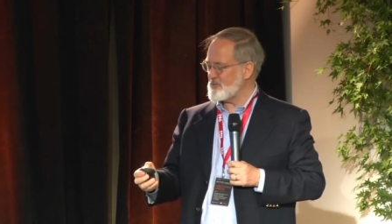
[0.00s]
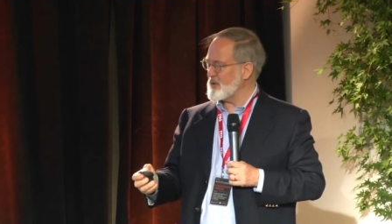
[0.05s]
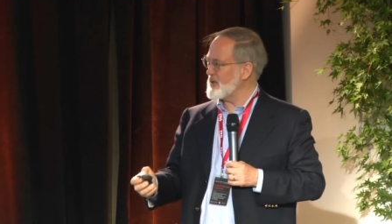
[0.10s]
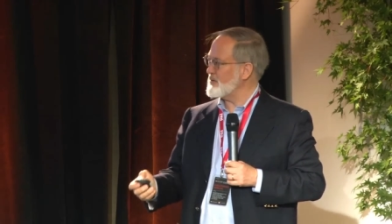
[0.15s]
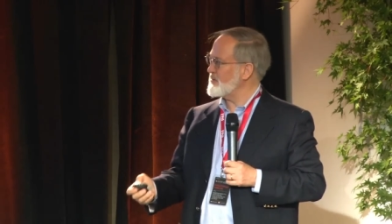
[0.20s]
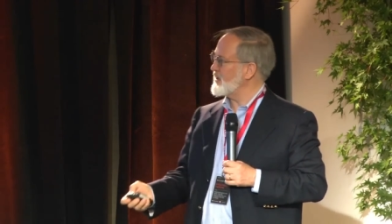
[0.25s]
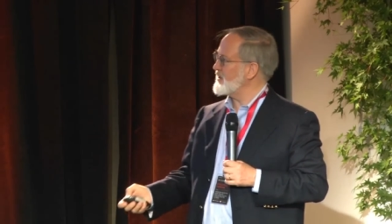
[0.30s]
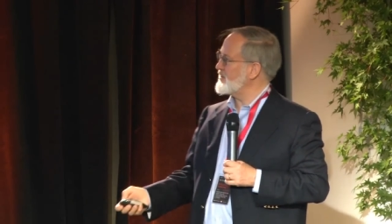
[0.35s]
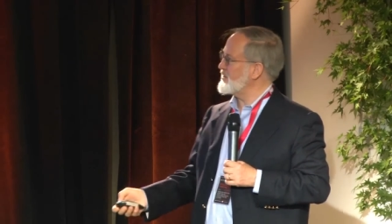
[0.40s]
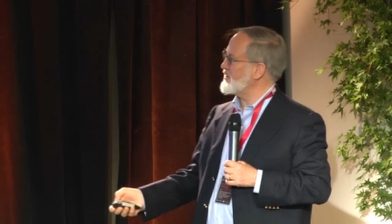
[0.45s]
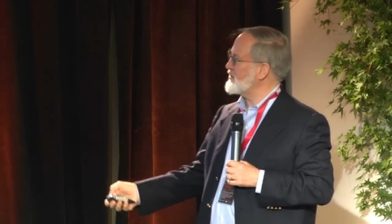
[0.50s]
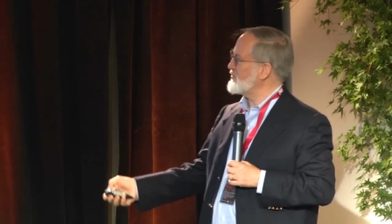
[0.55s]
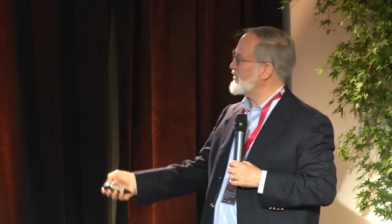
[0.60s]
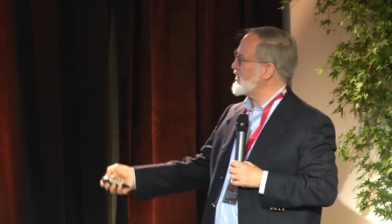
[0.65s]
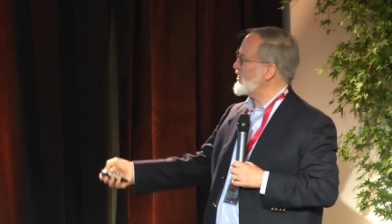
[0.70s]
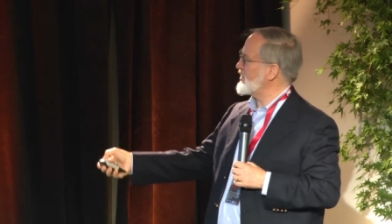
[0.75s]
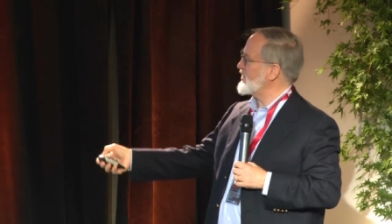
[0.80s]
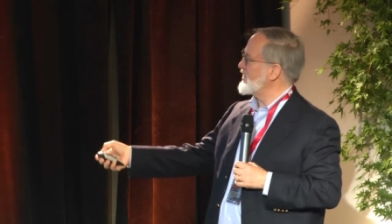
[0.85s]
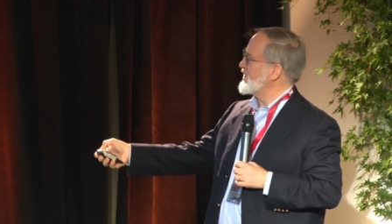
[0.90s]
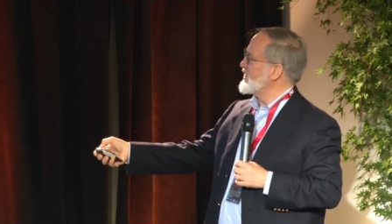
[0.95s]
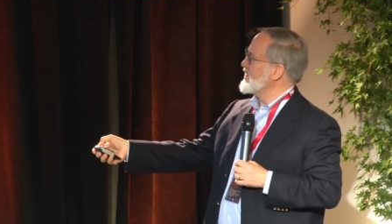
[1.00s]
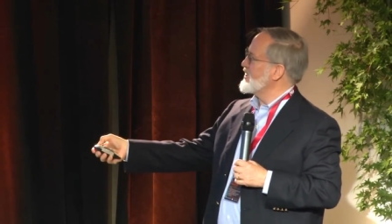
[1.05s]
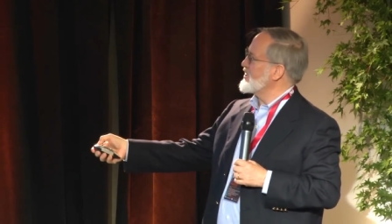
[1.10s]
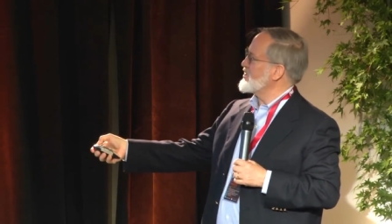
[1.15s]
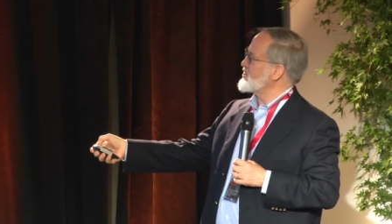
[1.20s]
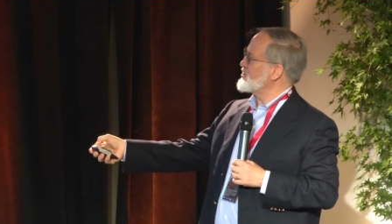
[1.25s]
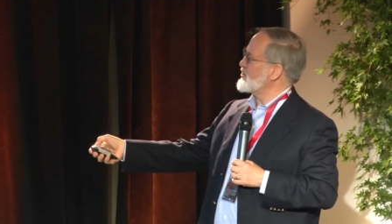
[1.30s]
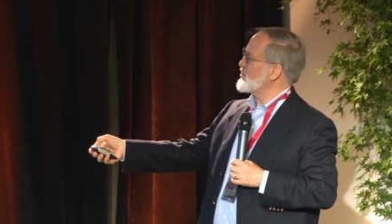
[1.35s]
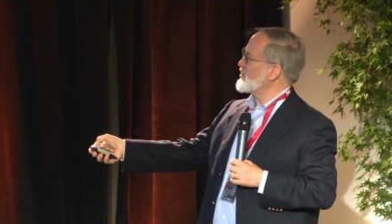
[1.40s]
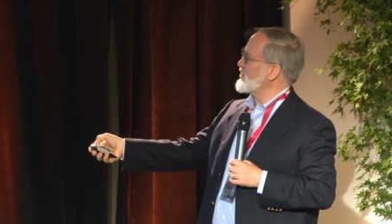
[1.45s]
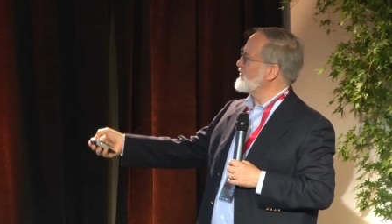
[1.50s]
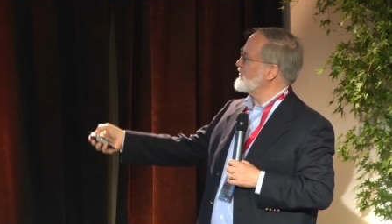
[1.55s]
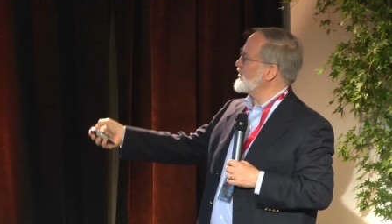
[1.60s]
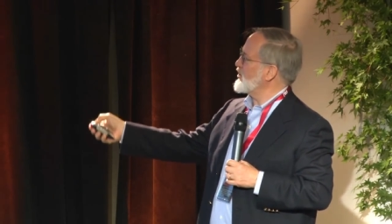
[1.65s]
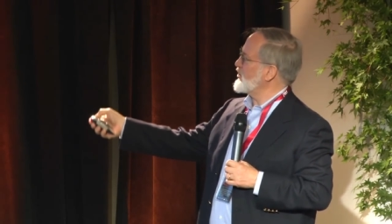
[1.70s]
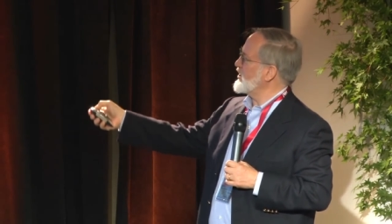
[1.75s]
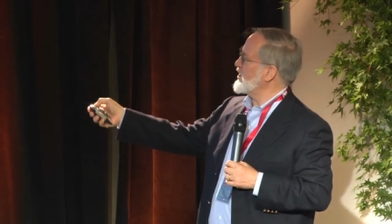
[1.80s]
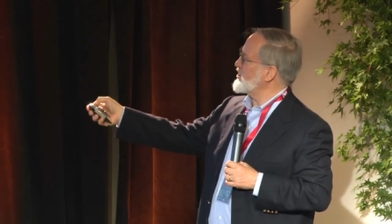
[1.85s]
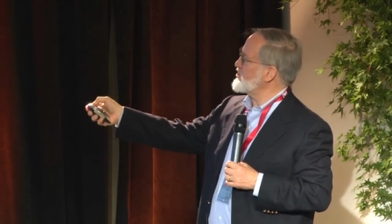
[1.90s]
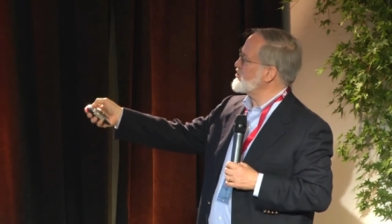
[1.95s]
The right way to think about it is to look at
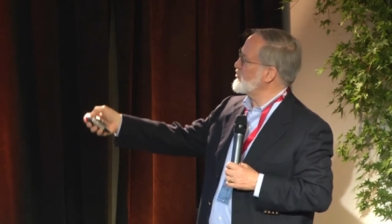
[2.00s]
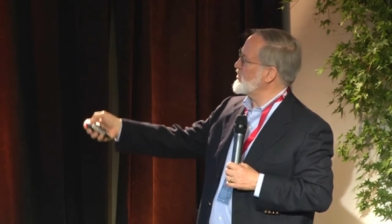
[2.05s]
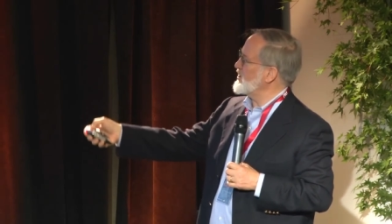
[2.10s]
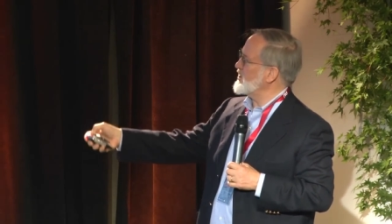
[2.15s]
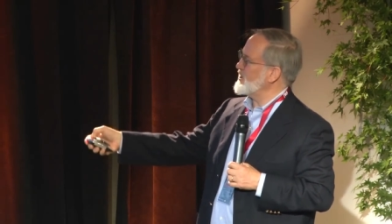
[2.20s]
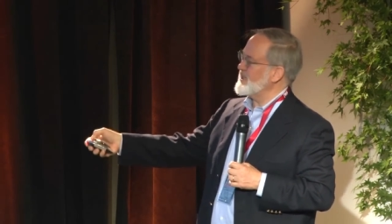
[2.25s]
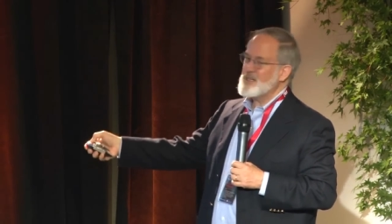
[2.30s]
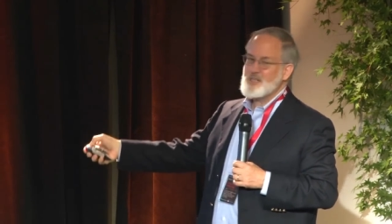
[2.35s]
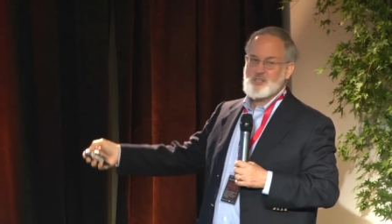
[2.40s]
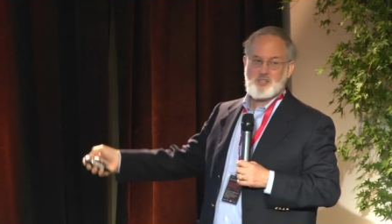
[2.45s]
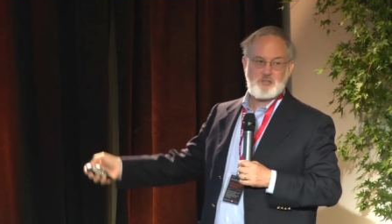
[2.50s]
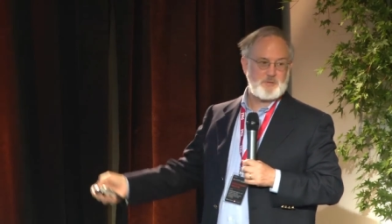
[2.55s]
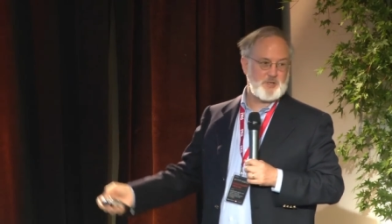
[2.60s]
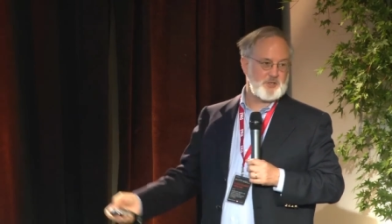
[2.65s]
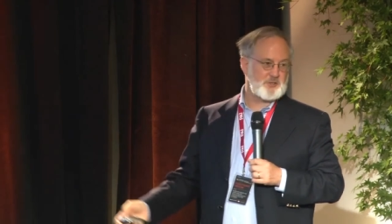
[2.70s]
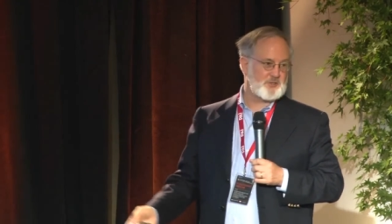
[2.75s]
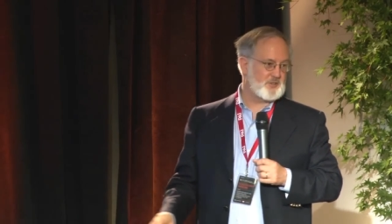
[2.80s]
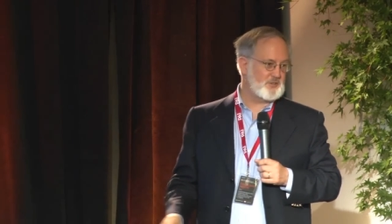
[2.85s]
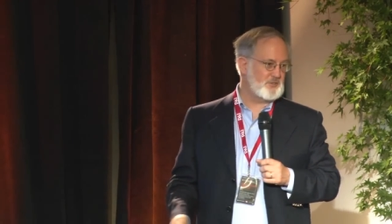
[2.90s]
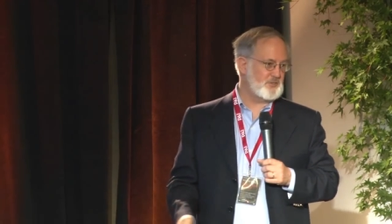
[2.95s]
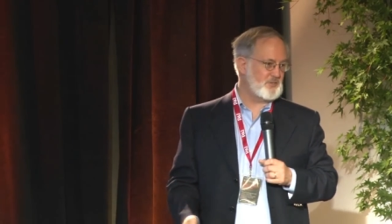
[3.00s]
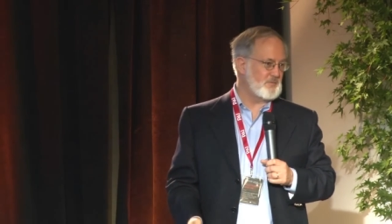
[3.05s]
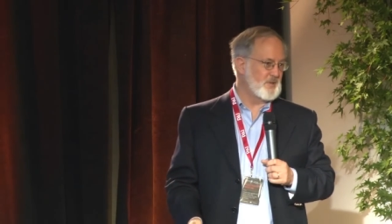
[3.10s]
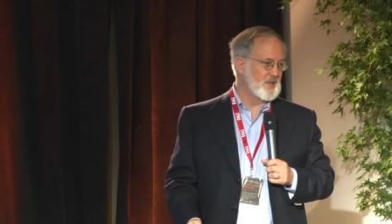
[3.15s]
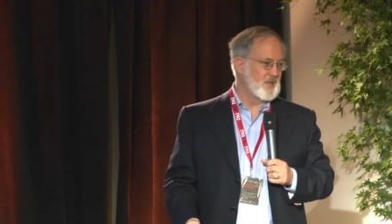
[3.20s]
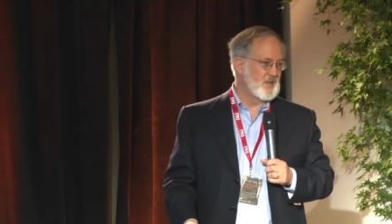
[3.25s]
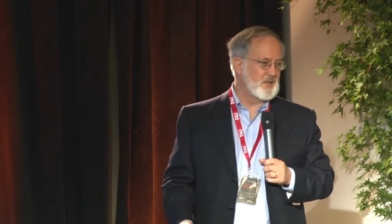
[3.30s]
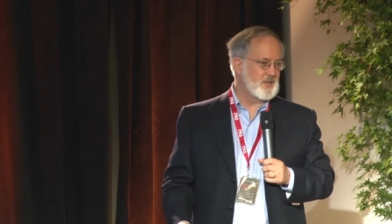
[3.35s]
variation within a species.